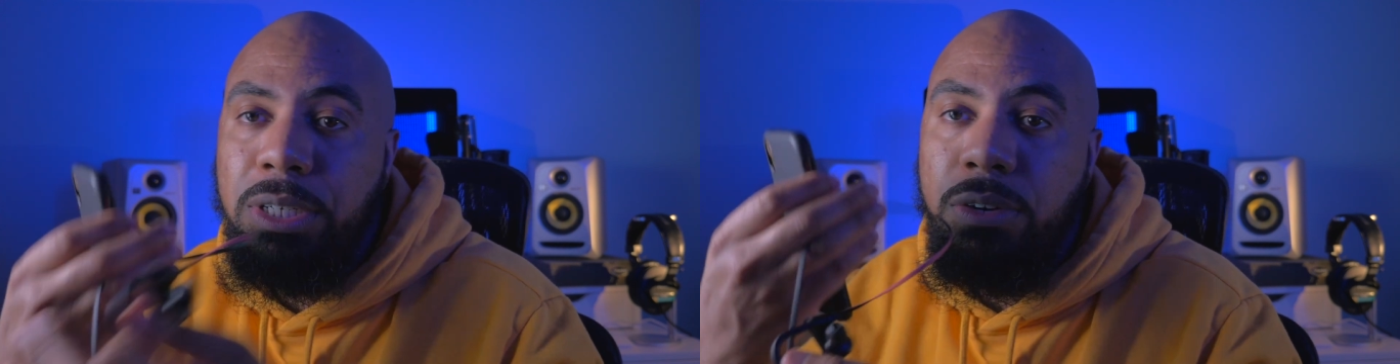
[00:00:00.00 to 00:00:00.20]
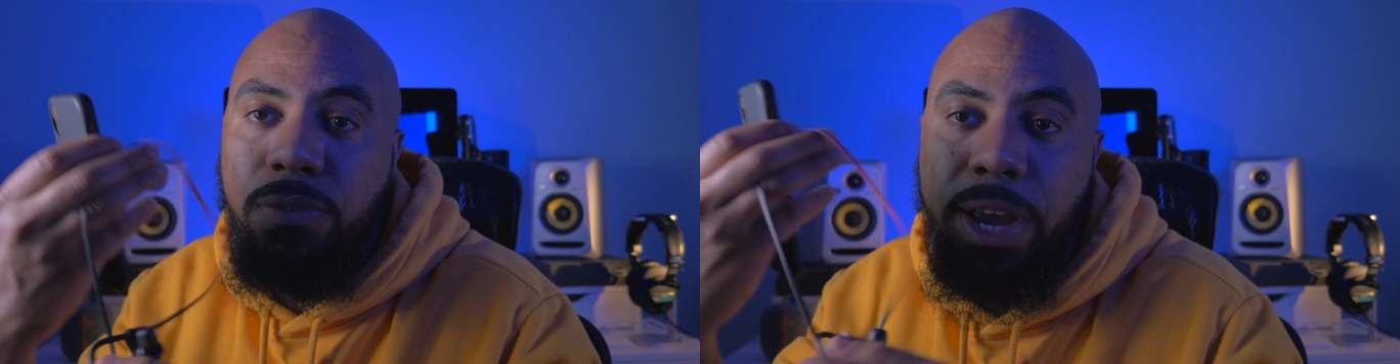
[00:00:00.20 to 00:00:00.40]

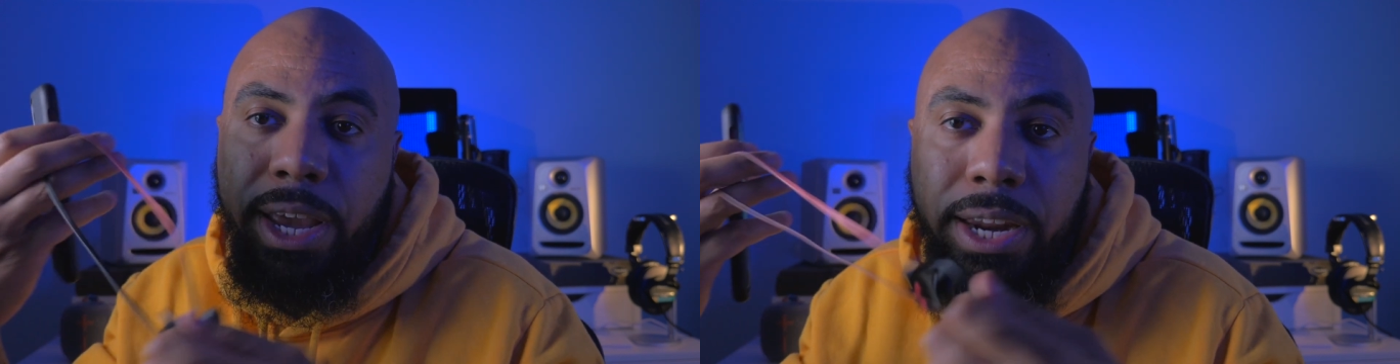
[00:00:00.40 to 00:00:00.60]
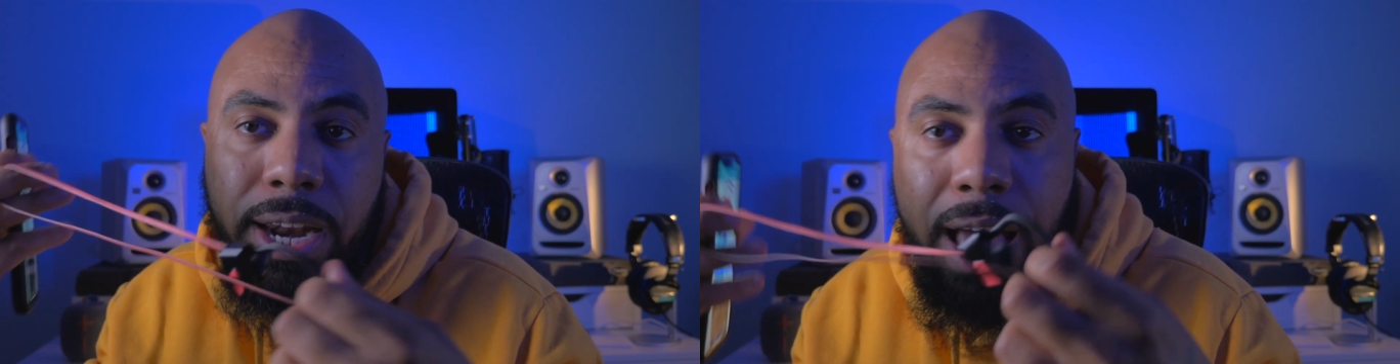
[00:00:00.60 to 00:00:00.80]
in the
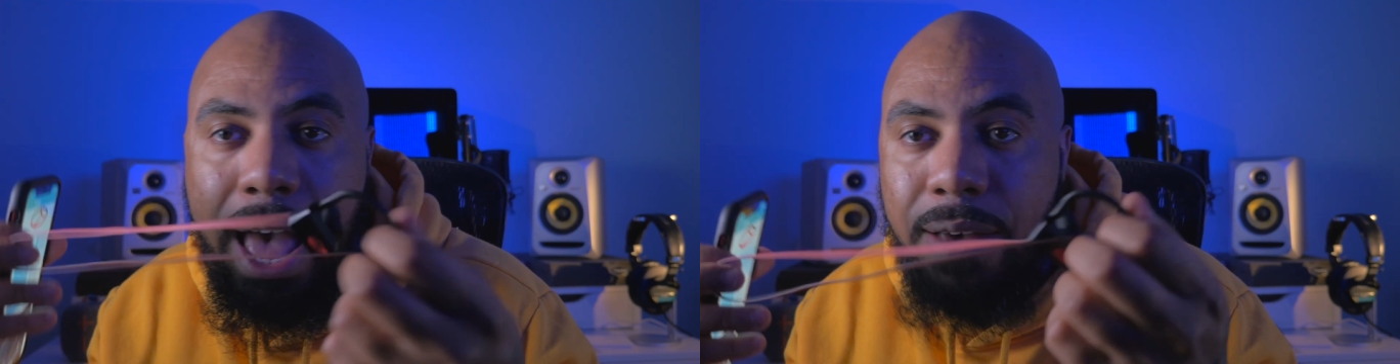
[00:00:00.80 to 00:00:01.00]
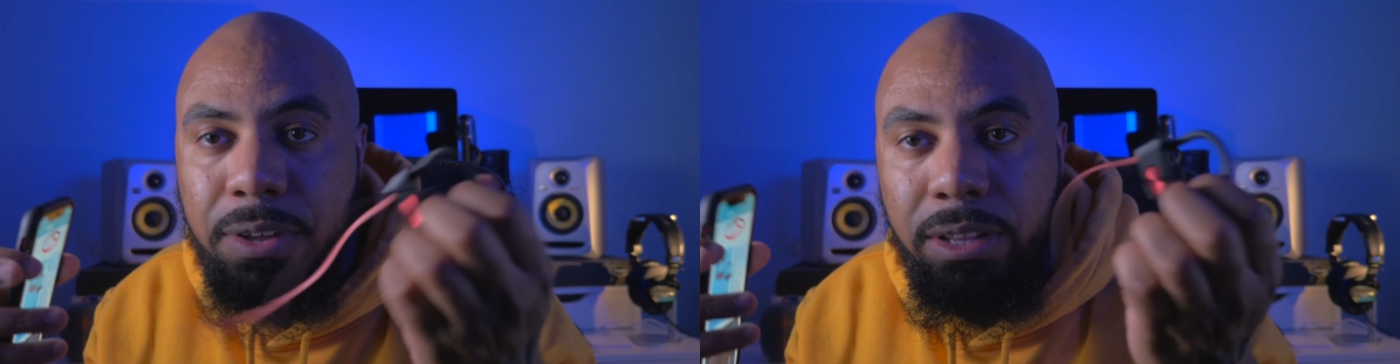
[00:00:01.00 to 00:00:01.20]
rain and
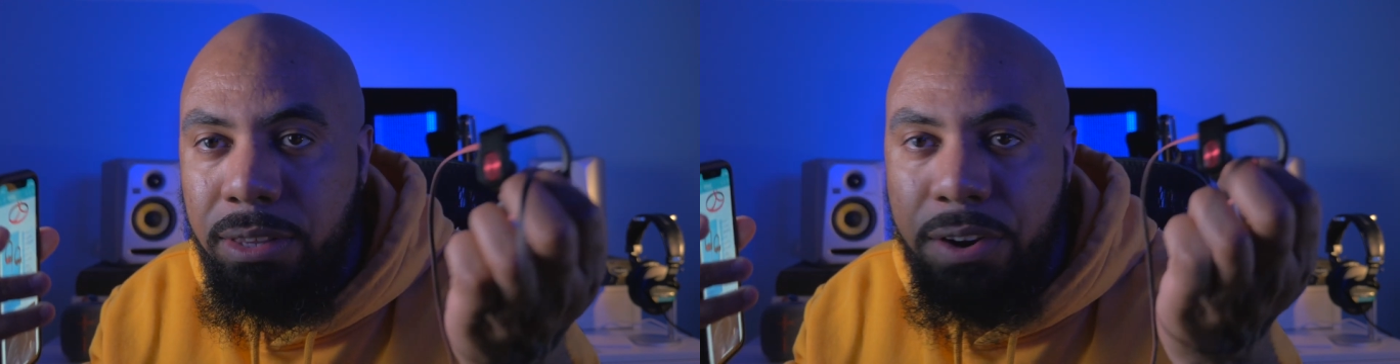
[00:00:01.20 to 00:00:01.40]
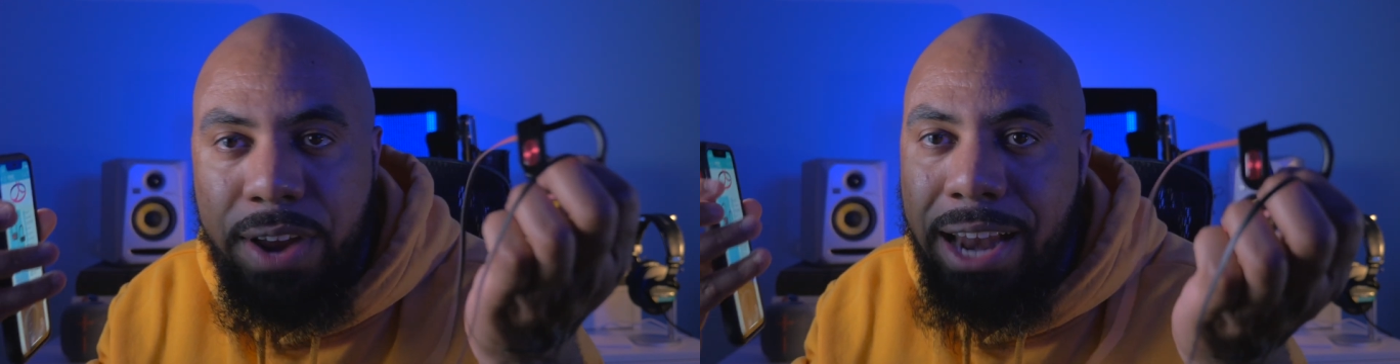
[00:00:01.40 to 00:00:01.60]

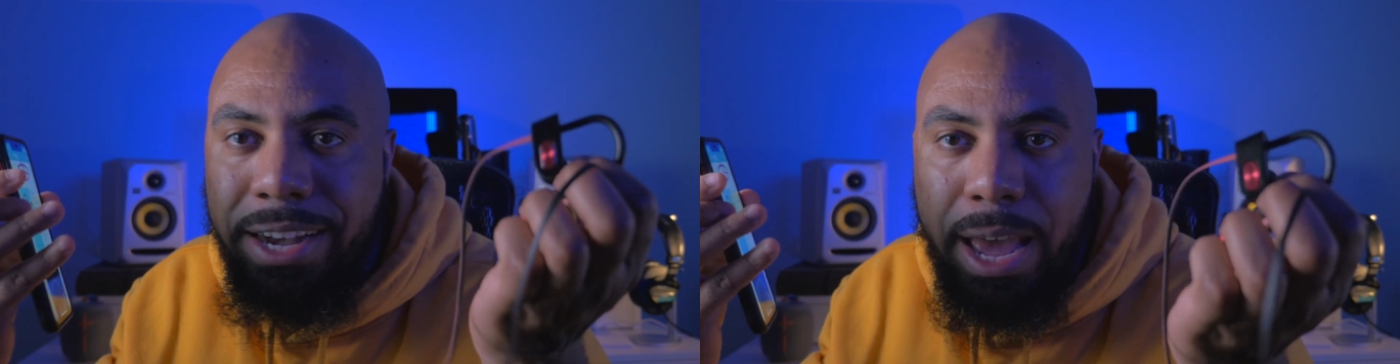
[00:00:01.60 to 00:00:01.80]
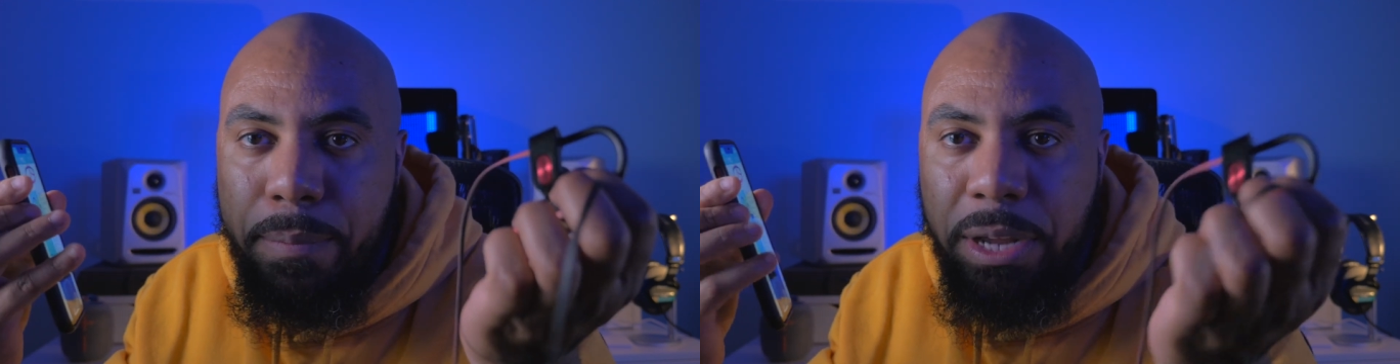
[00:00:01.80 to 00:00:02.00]
they're not
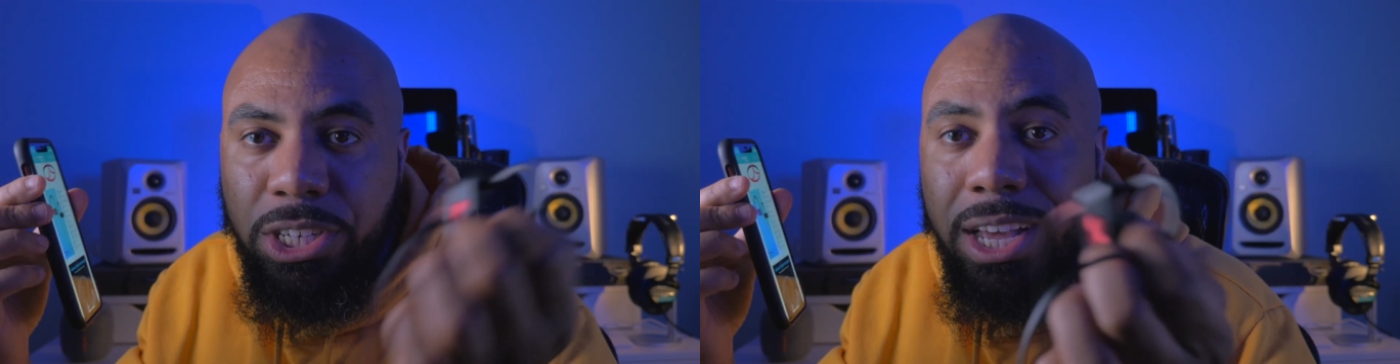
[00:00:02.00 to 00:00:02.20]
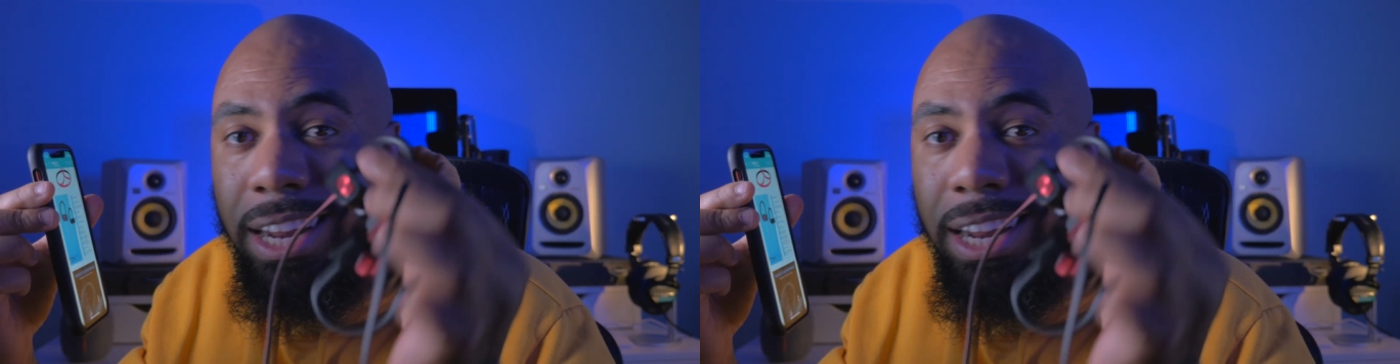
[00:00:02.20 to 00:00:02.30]
damaged.